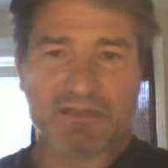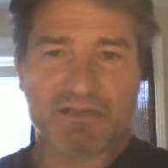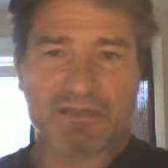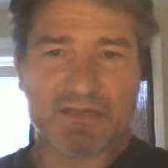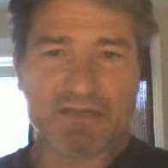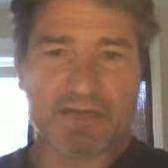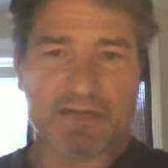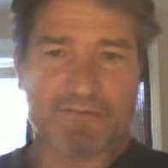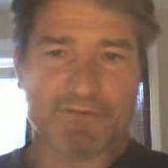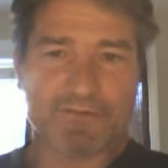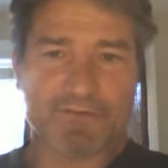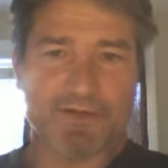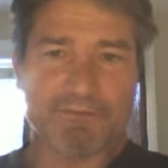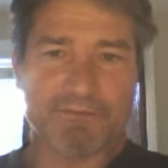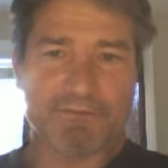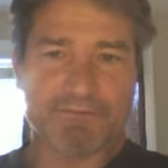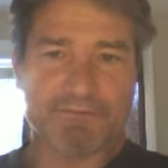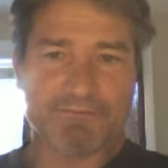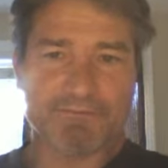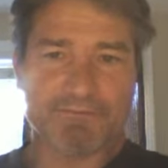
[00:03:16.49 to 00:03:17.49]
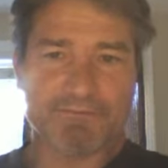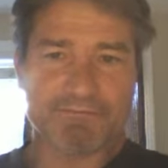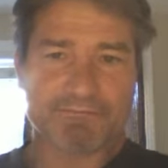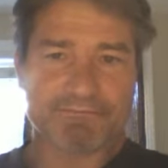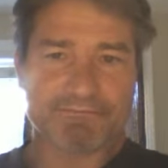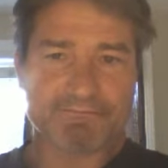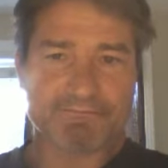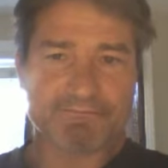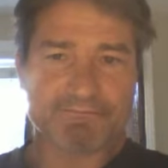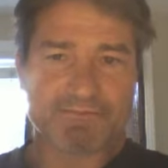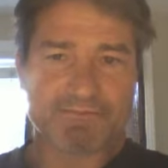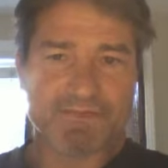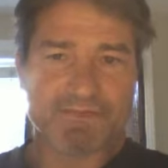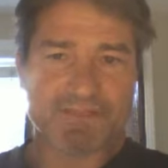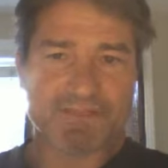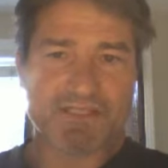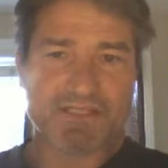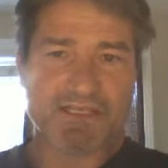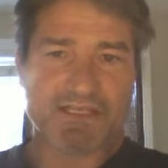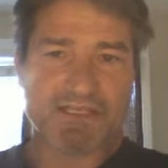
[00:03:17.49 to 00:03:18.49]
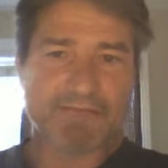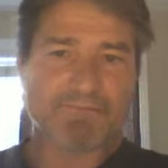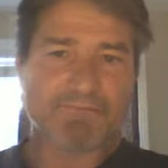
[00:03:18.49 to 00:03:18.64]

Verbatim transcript: come from? See,